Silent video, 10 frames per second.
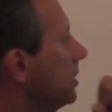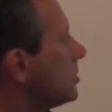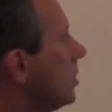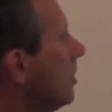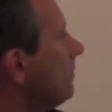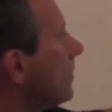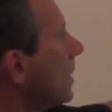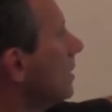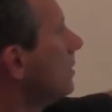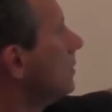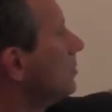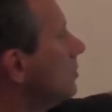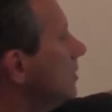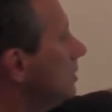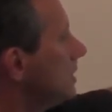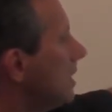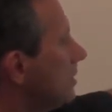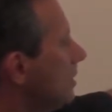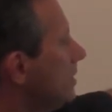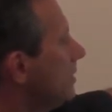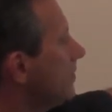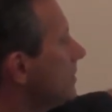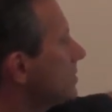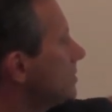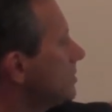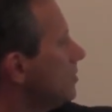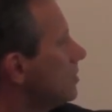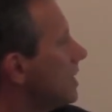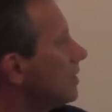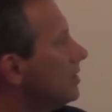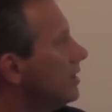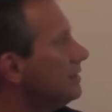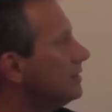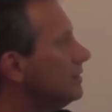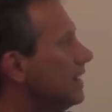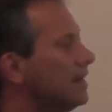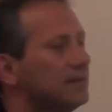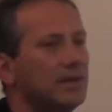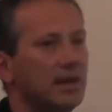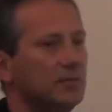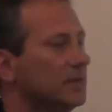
So to calculate the efficiency, you calculate the data time.